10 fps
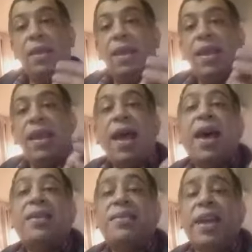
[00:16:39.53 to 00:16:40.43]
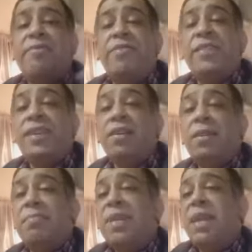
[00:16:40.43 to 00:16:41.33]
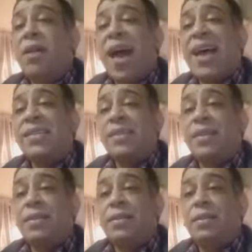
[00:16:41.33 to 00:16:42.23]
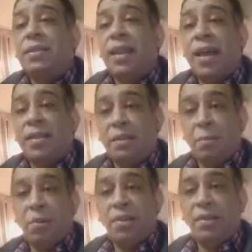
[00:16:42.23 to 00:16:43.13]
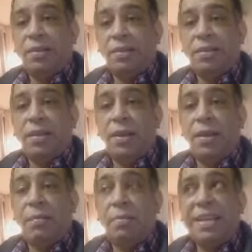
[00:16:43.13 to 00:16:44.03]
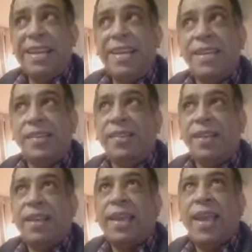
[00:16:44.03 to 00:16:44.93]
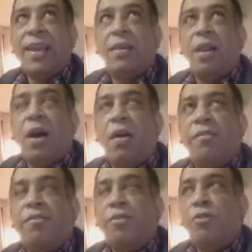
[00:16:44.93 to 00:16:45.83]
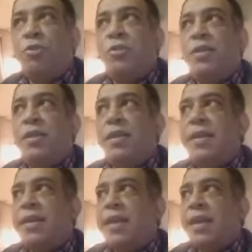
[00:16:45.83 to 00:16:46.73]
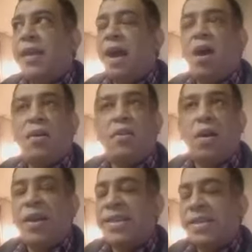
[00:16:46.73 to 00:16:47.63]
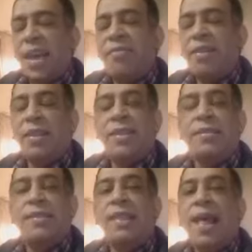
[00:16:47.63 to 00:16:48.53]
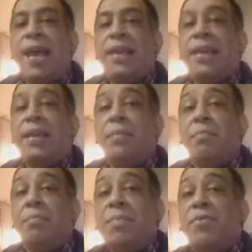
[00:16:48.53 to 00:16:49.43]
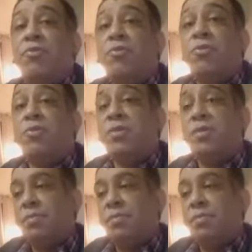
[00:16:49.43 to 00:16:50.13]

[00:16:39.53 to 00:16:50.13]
It has every single amino acid that the body needs, and again, our food, our diets, everything's lacking minerals.